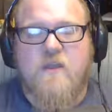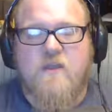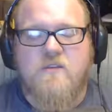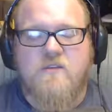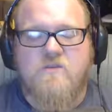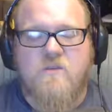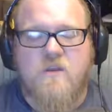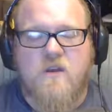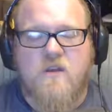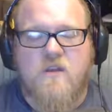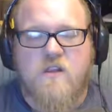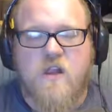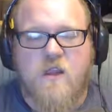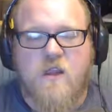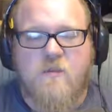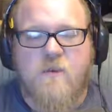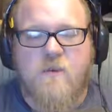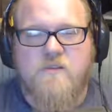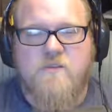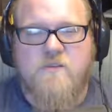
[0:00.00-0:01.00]
unless we're going to talk
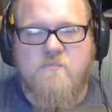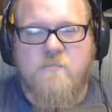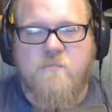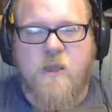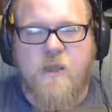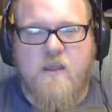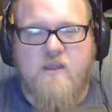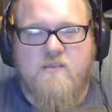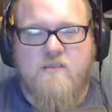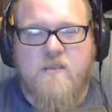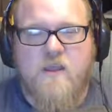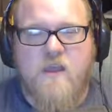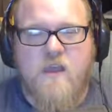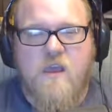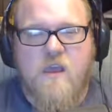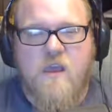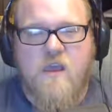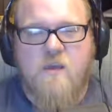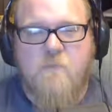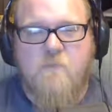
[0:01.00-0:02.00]
about some plans.
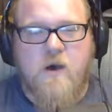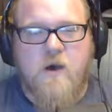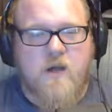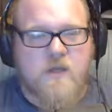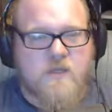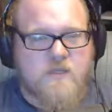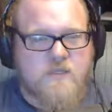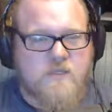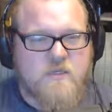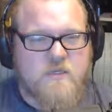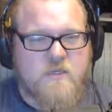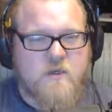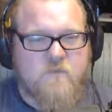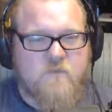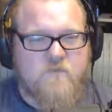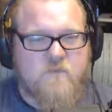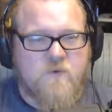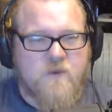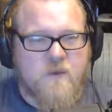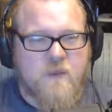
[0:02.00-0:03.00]
But
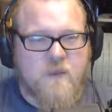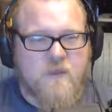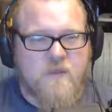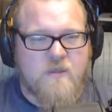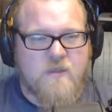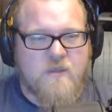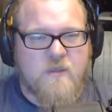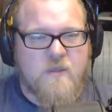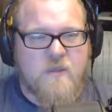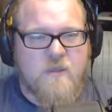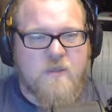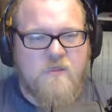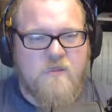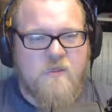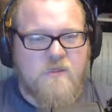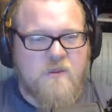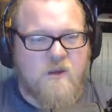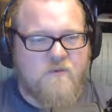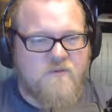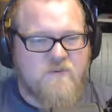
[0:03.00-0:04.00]
don't forget,
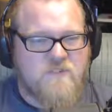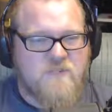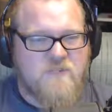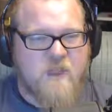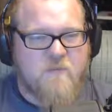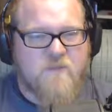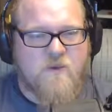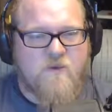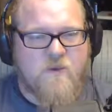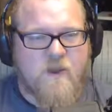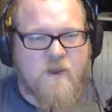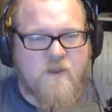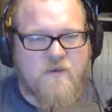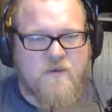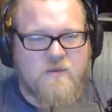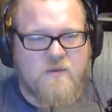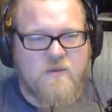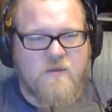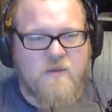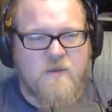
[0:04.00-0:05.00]
to never stop the
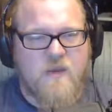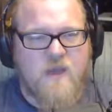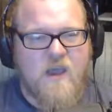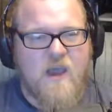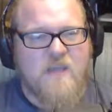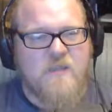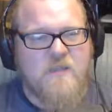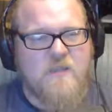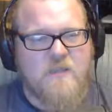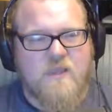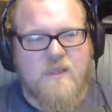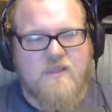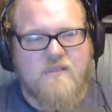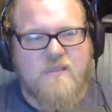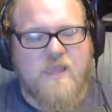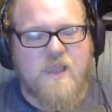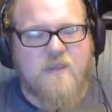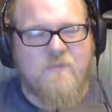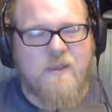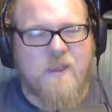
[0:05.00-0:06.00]
grind. Until next
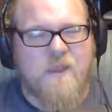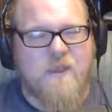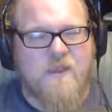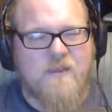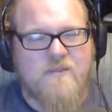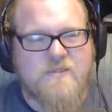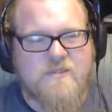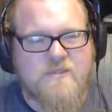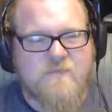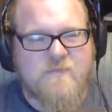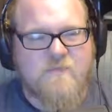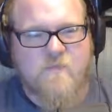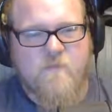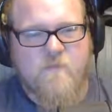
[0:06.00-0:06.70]
time, guys.